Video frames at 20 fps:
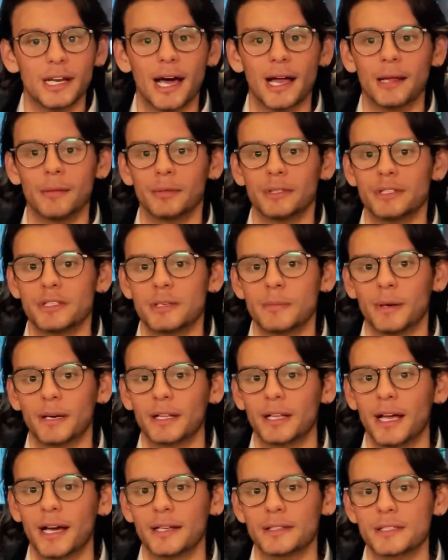not able to see my
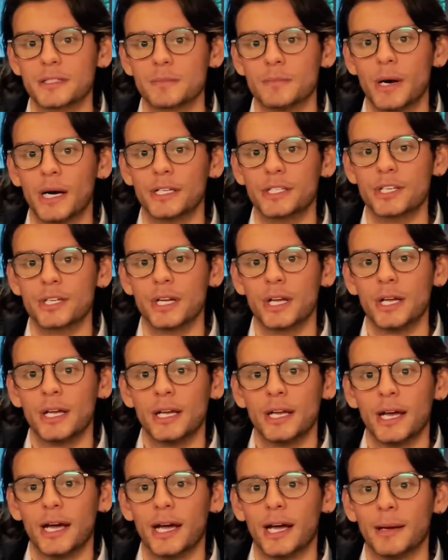clients as much,
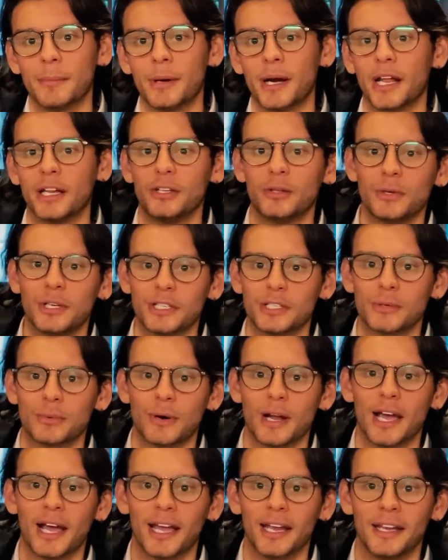uh, but I do get to
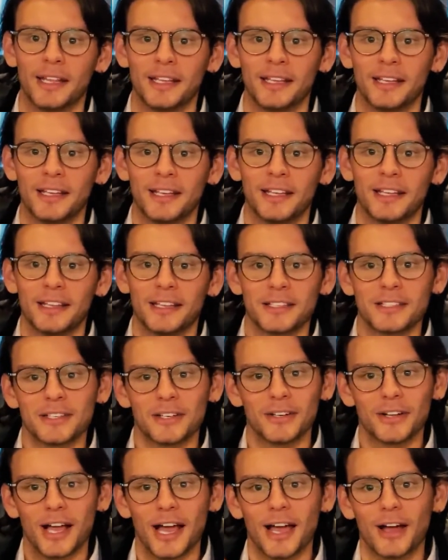ride this
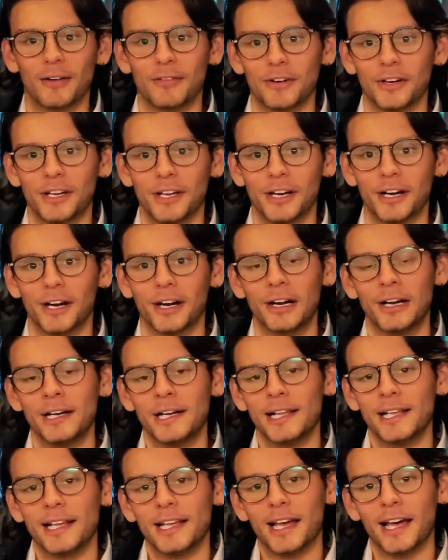little guy over here
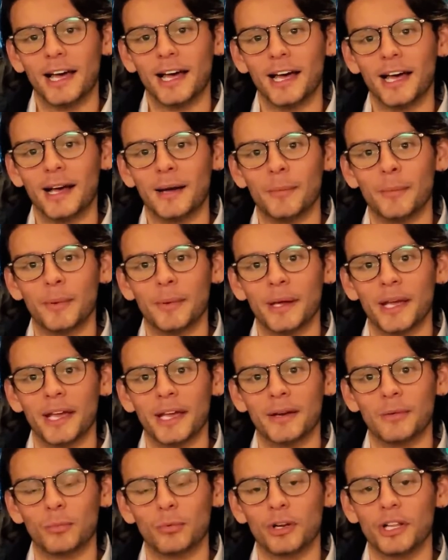um,
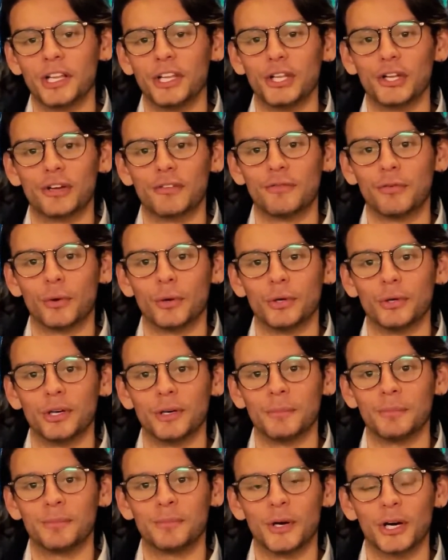and really looking forward to
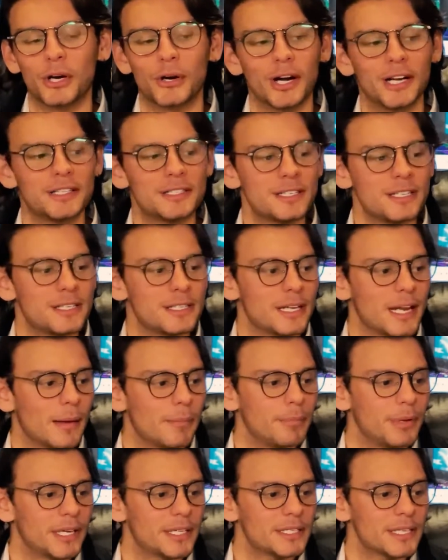a, a, great season
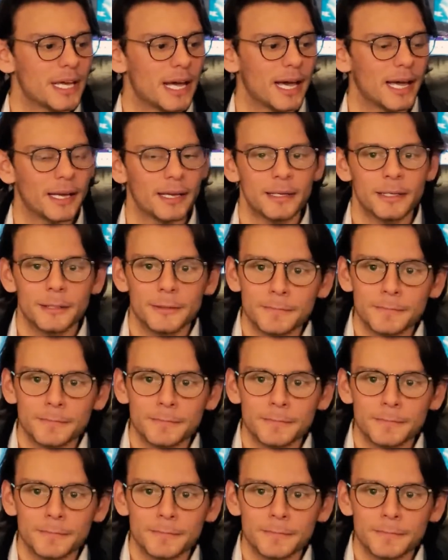at Big Sky.